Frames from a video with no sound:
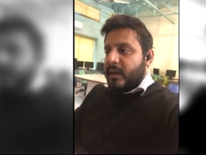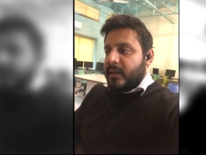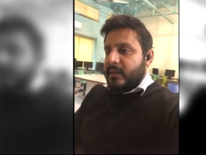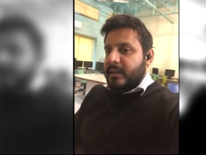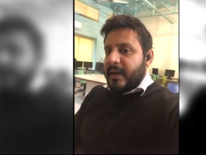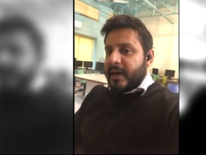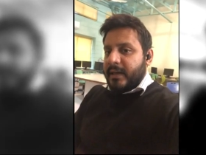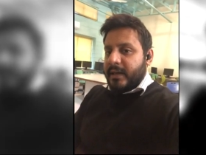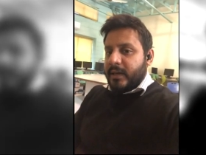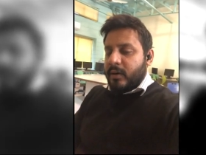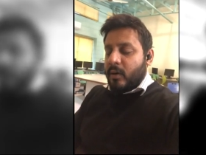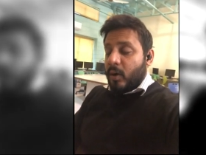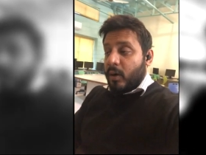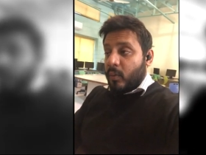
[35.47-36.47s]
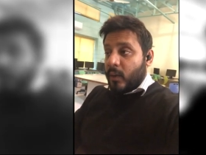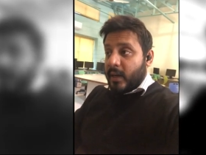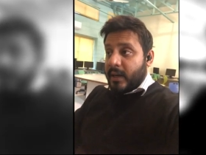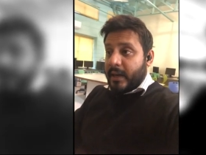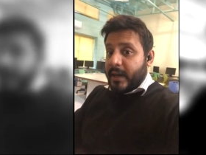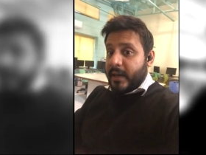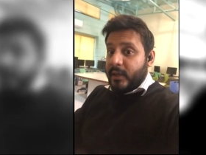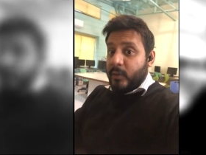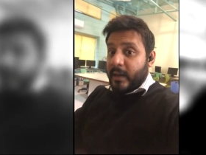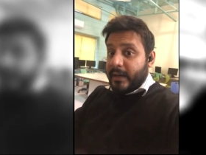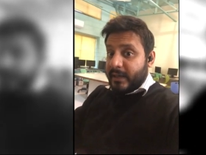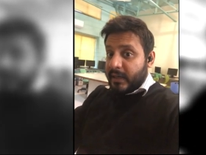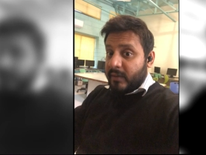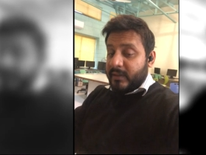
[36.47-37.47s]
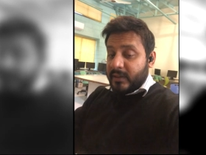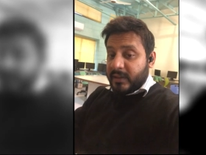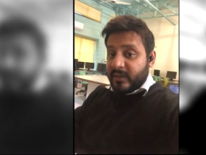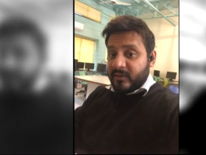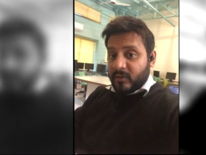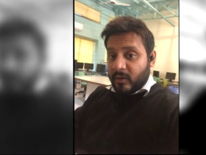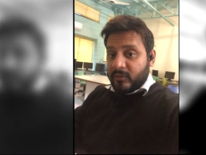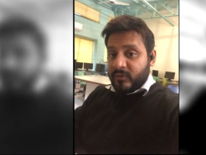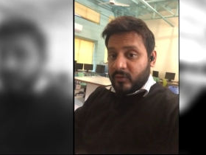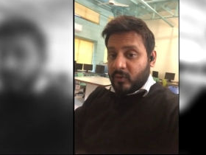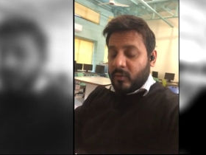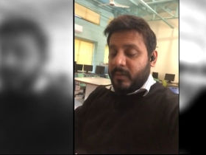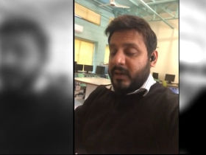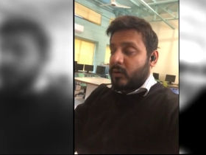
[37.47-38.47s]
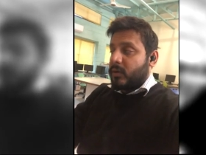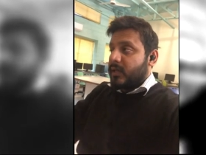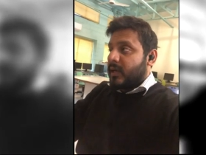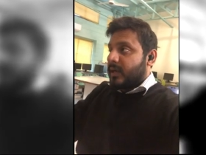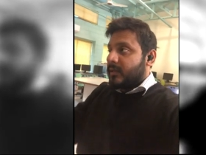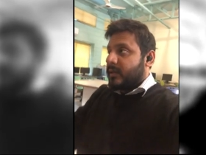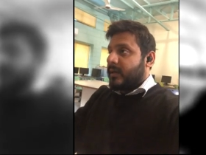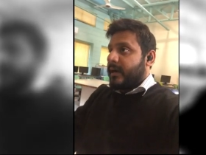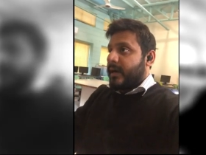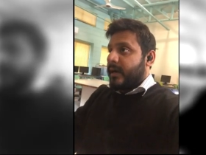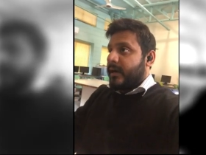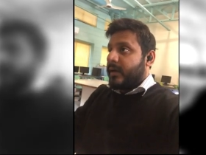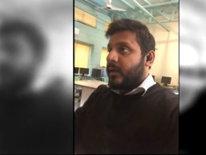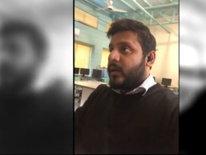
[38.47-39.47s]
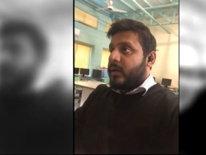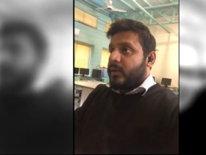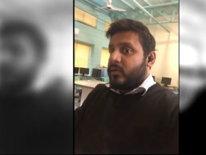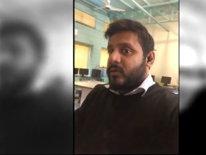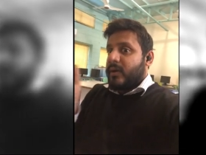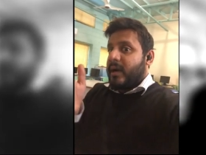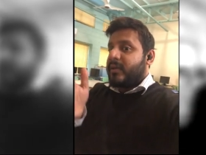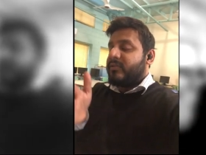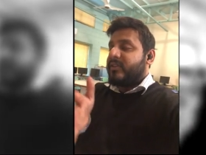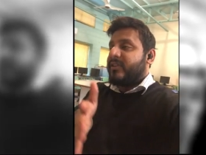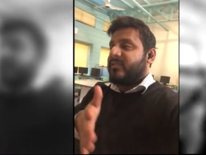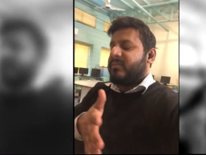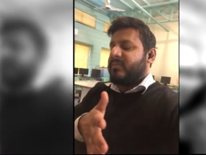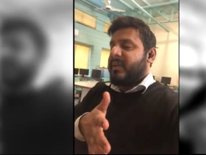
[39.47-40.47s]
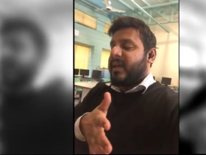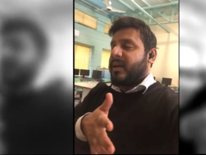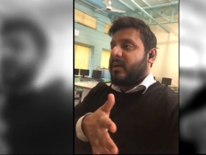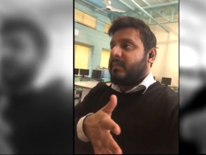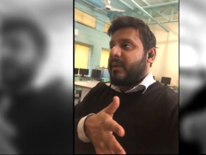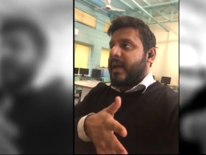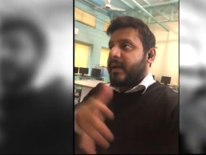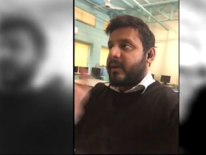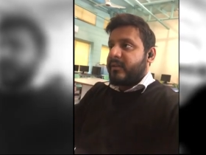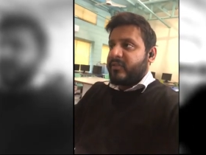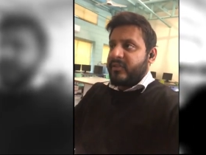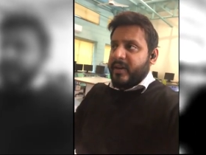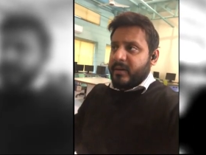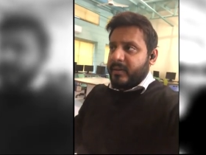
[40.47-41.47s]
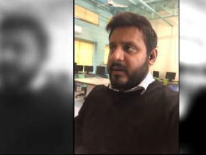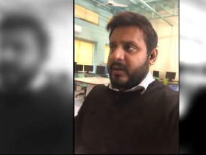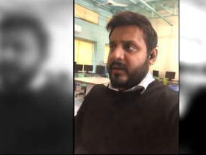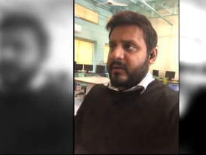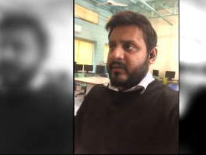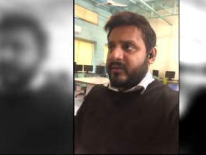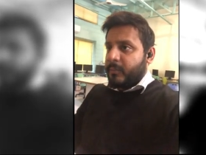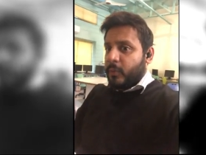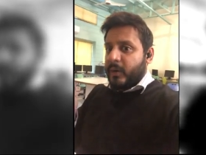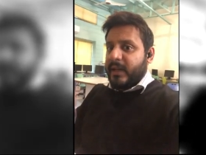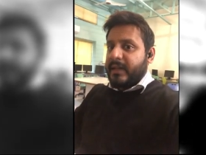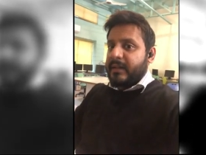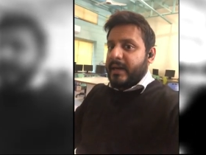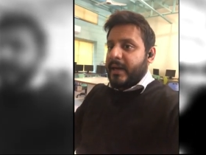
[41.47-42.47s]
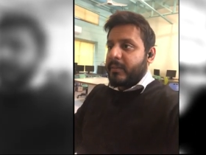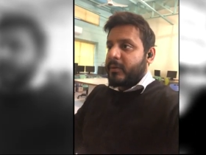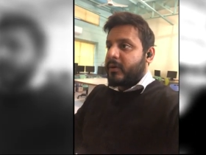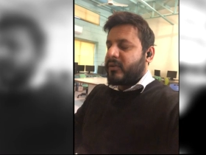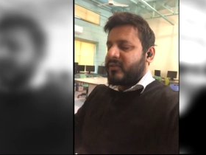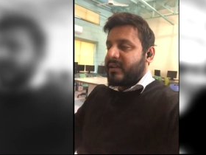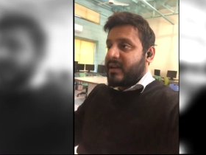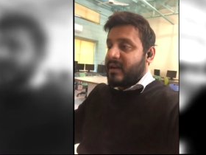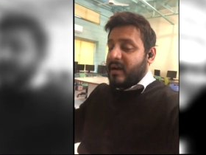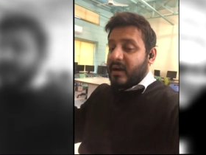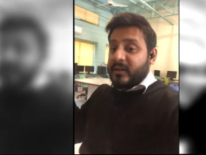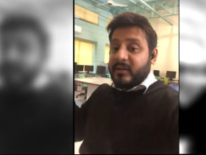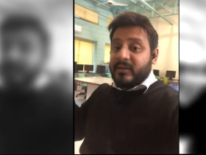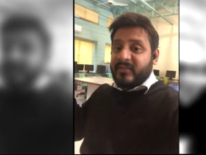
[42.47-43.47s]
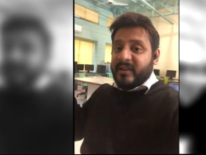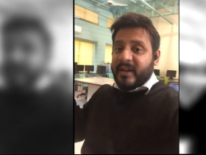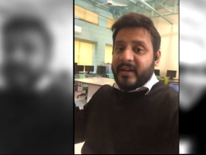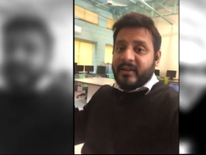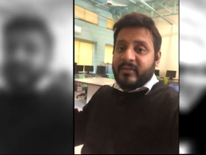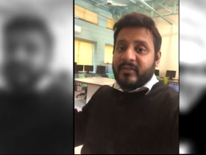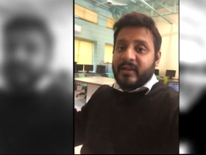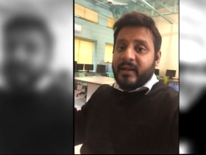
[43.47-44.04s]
that on one hand you agree with this also, but on the other hand you can't just make a blanket statement supporting that, because there are other sides